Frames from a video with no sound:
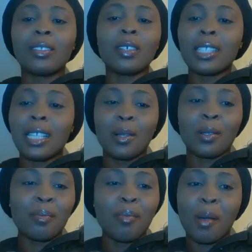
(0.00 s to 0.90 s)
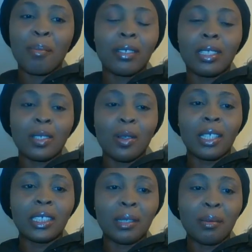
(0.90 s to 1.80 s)
just tell us more about the
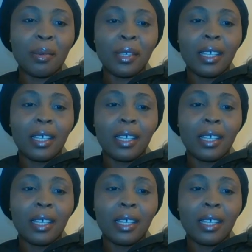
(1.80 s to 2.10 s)
scholarship.